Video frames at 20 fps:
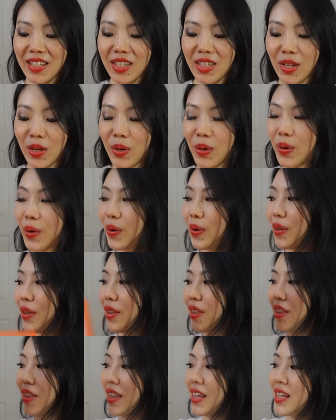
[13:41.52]
So
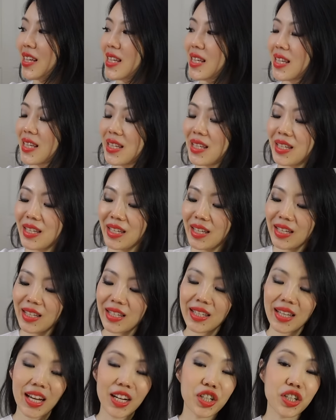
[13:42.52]
this
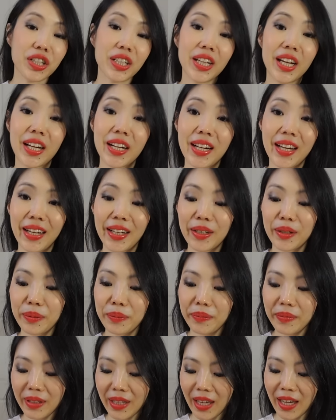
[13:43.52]
is actually an
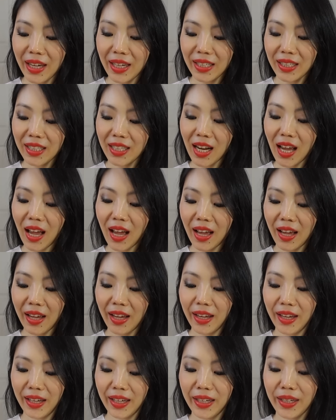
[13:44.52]
item that
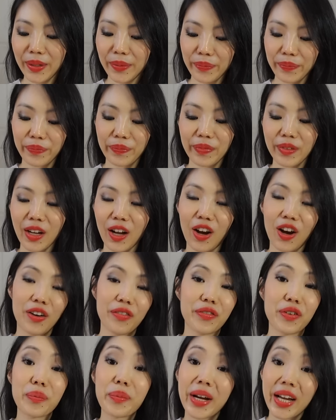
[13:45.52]
I got
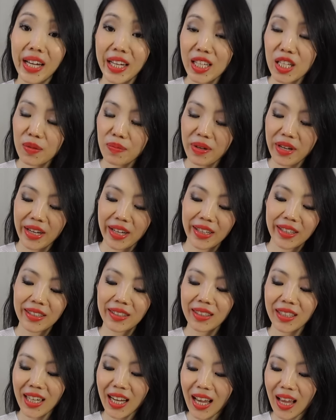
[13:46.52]
from my
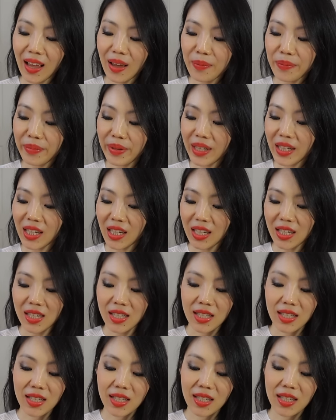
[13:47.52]
husband
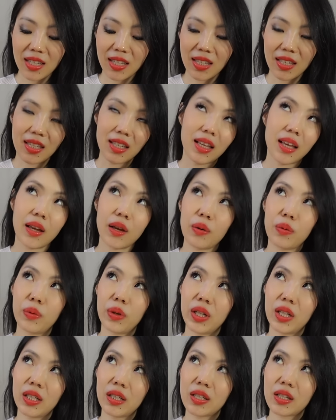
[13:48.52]
because it
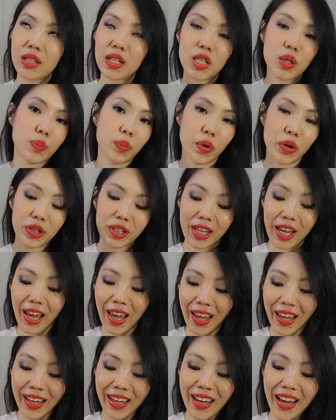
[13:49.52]
was his
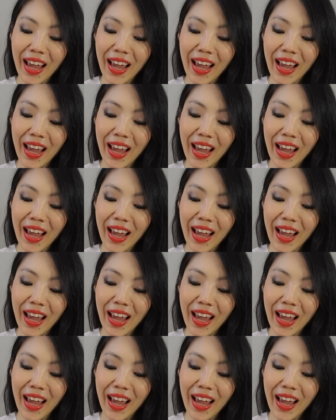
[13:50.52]
birthday